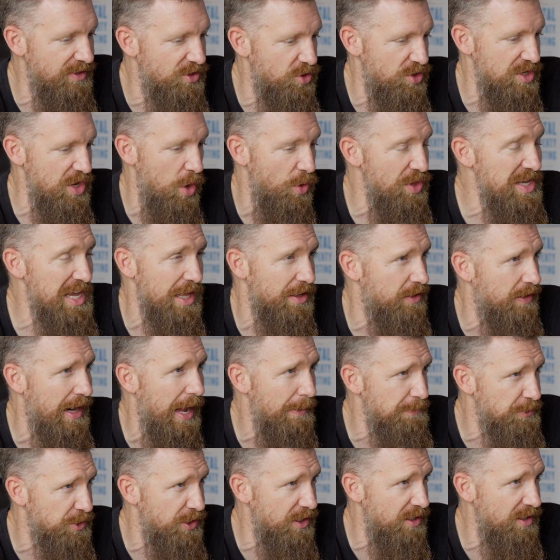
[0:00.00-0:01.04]
So the only other
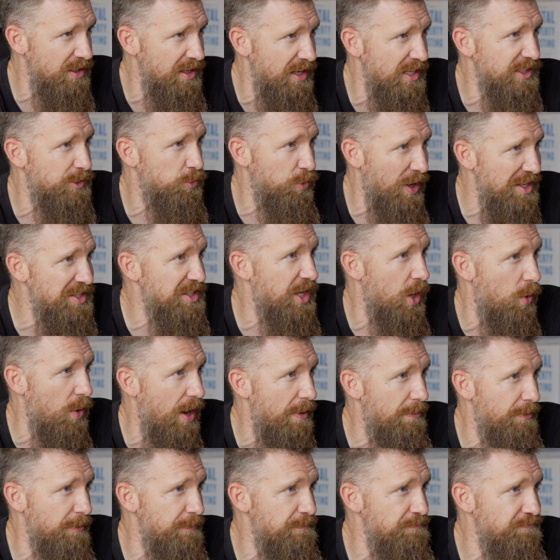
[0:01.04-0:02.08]
option is rents go
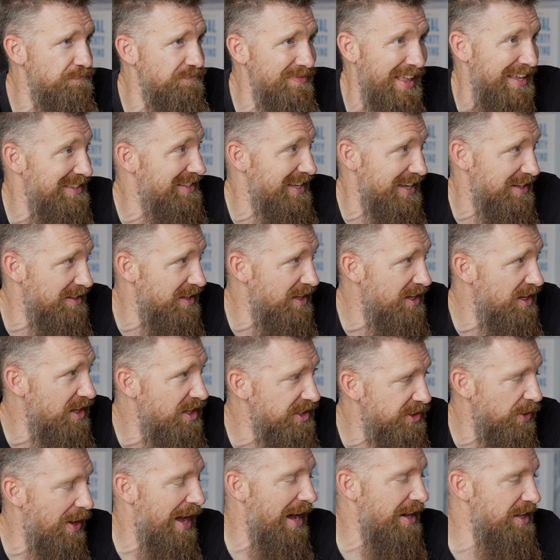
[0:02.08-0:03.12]
up. That's it.
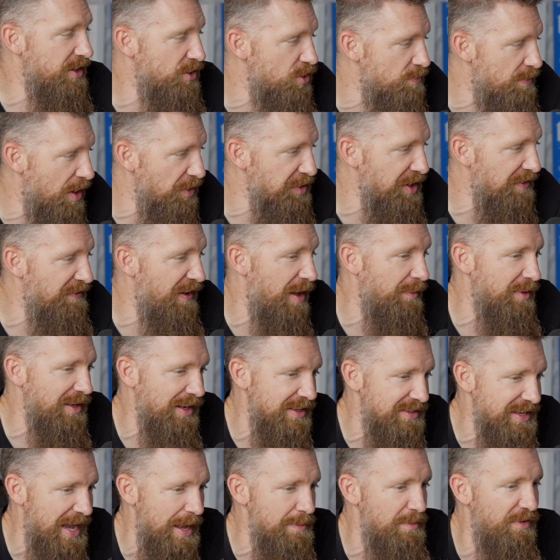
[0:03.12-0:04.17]
So how do you do multifamily in a
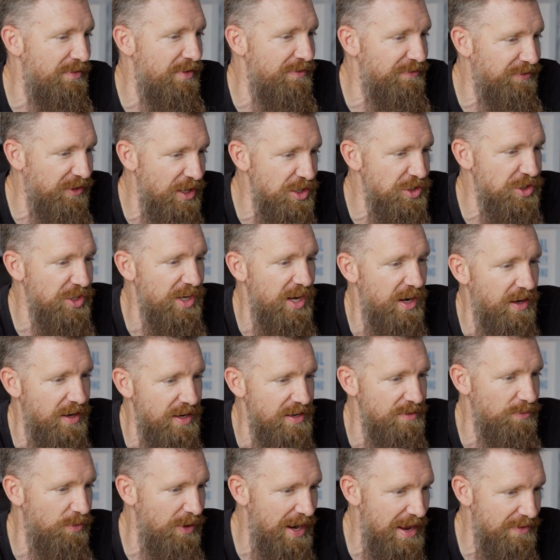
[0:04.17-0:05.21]
time of
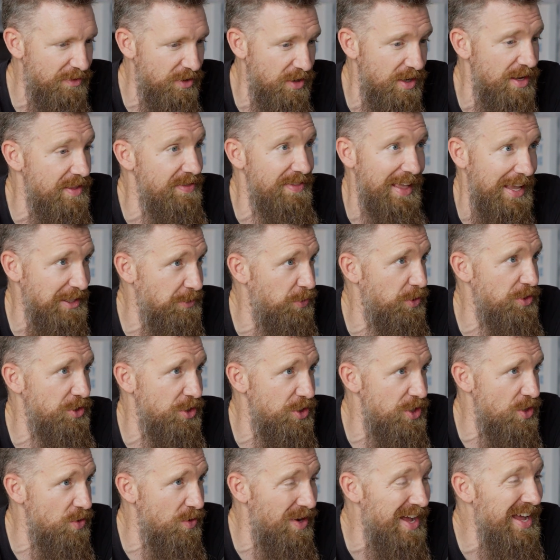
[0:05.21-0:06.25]
inflationary whatever? That's what you
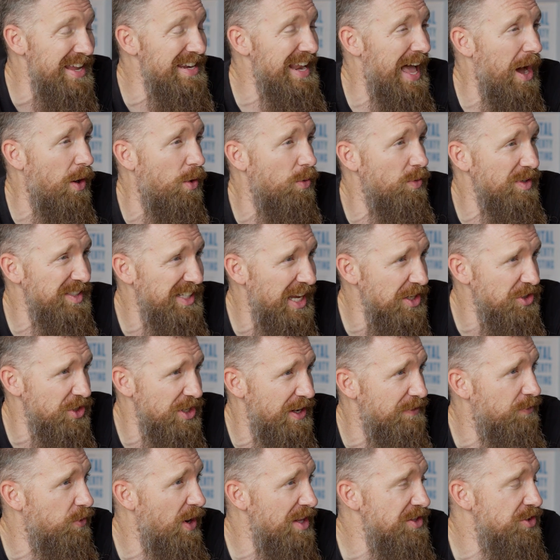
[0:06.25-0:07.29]
do. Now, a recession,
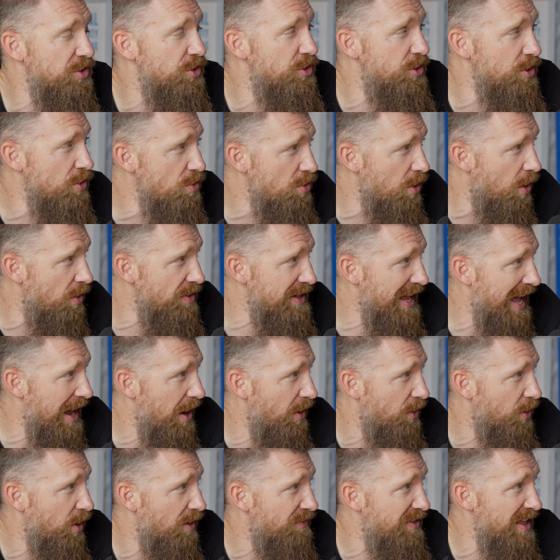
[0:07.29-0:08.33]
if rents do go
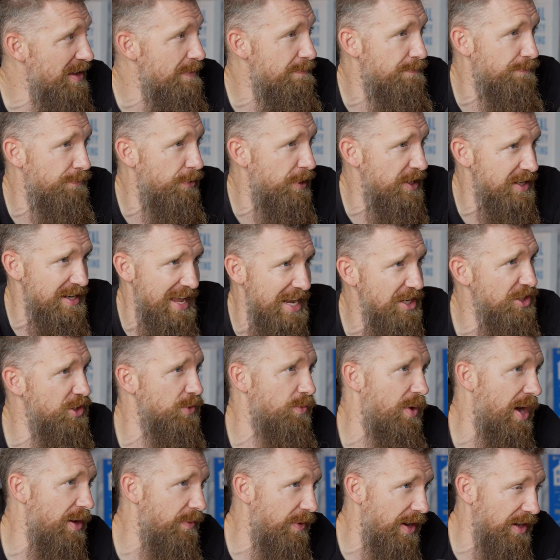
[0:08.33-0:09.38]
down or if they put
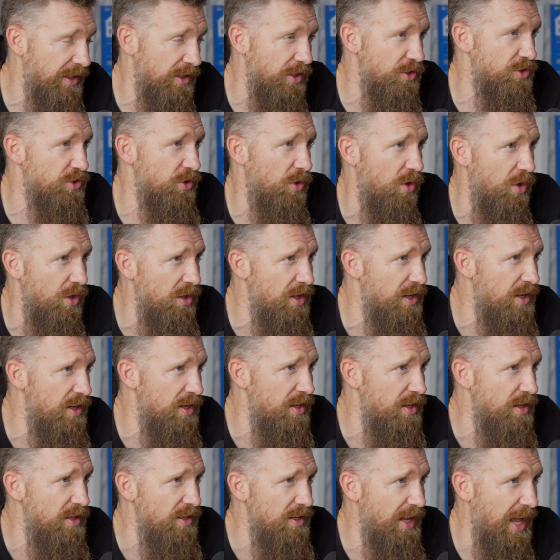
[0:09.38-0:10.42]
nationwide rent control,
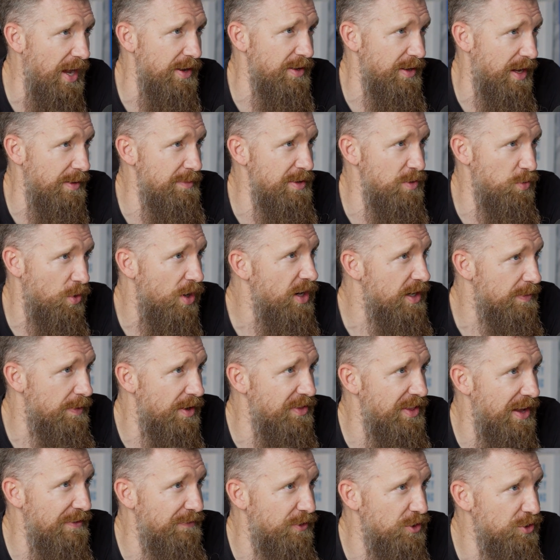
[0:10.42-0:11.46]
yeah, you got to be worried about
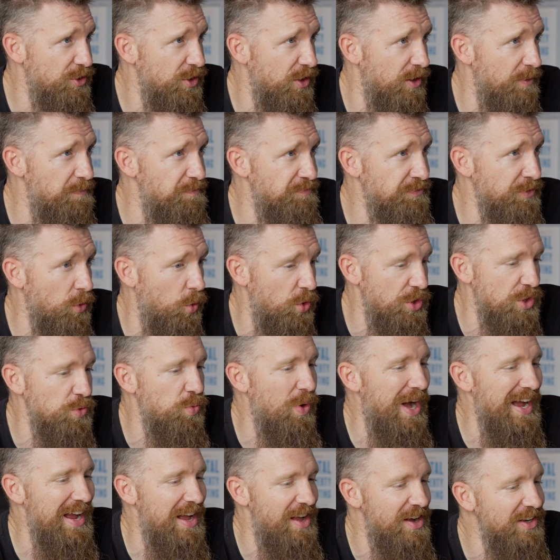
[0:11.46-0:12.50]
that for sure, which is
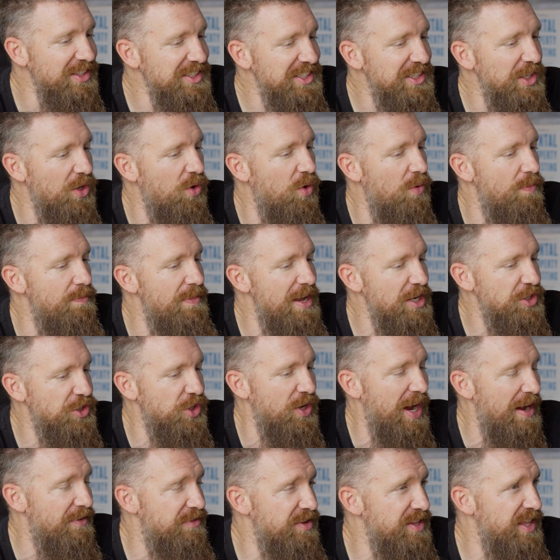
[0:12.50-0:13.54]
why I also make
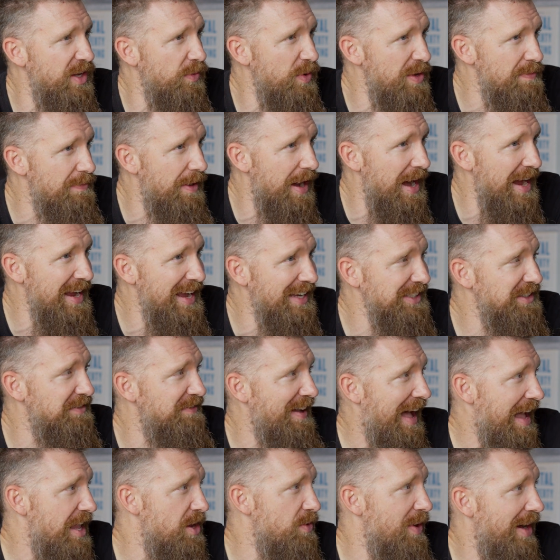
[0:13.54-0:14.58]
sure everything we buy has a
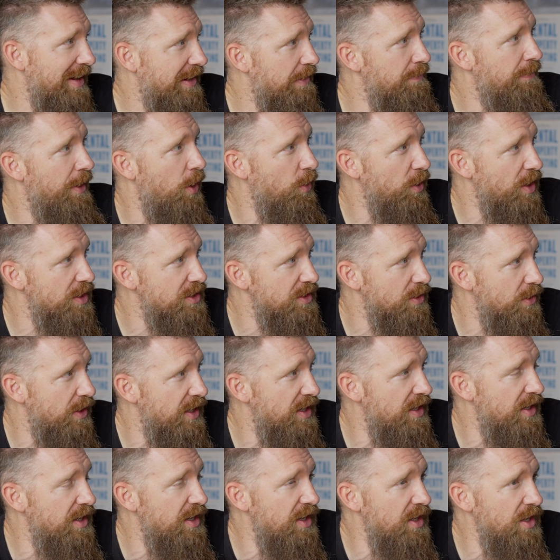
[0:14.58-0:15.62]
value add component to it.
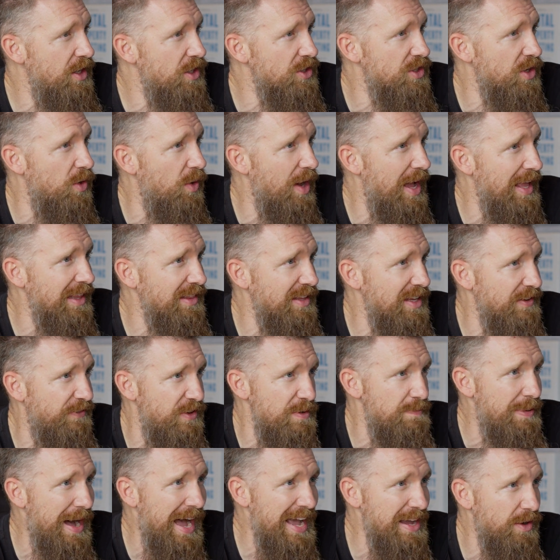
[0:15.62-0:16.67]
So if we
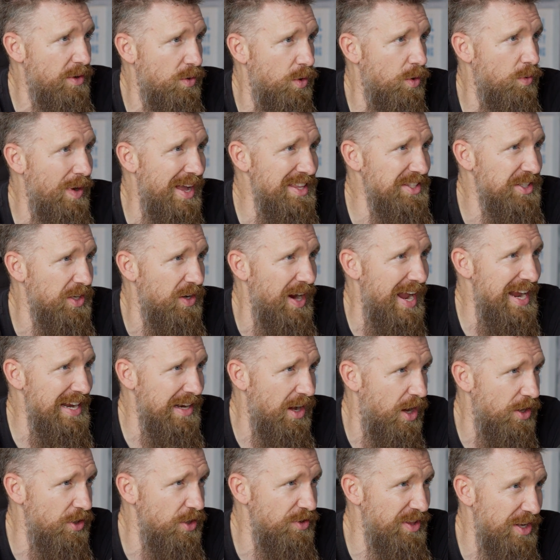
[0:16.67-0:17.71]
buy it where rents are
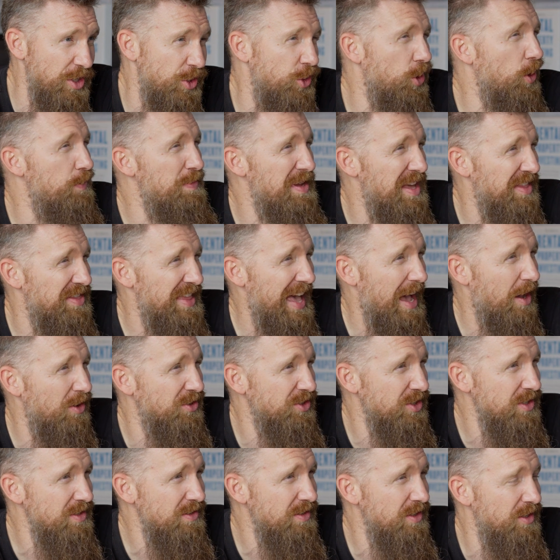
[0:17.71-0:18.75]
800, they should be
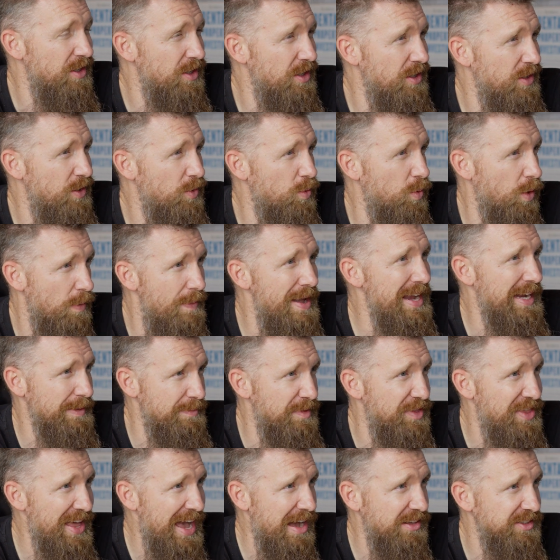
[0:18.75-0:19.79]
1,000. We'll make them
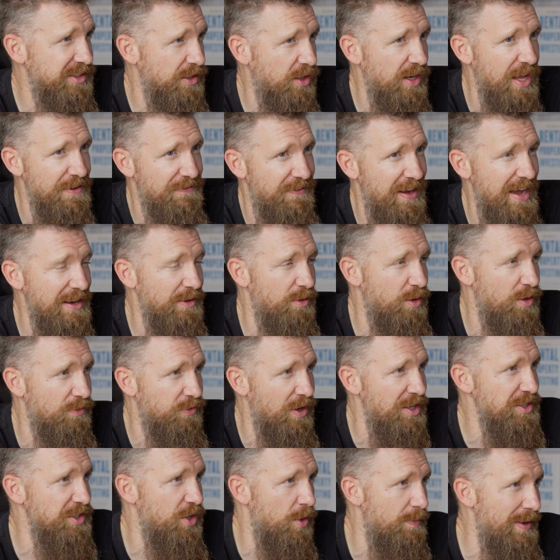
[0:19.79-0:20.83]
1,000. Okay, fine. Well, if
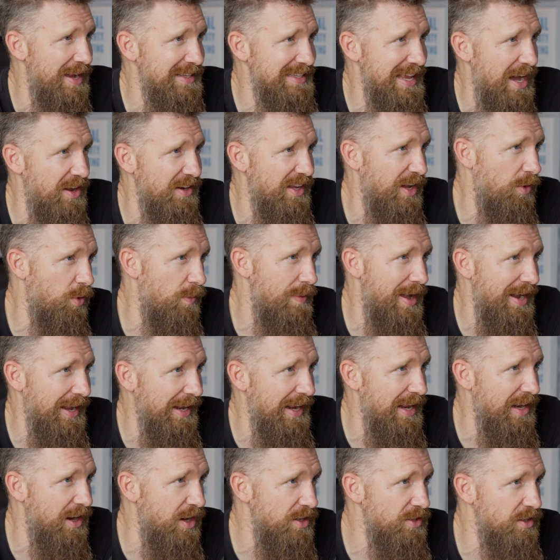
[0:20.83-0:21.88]
rents go back down again, we're back at
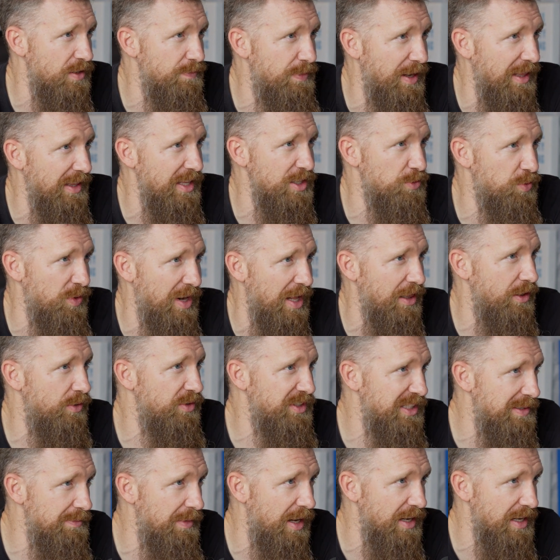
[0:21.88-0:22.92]
800, but at least we're not
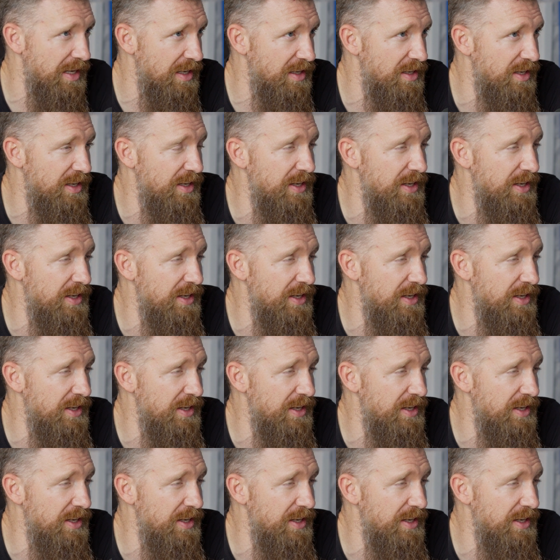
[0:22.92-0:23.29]
losing money.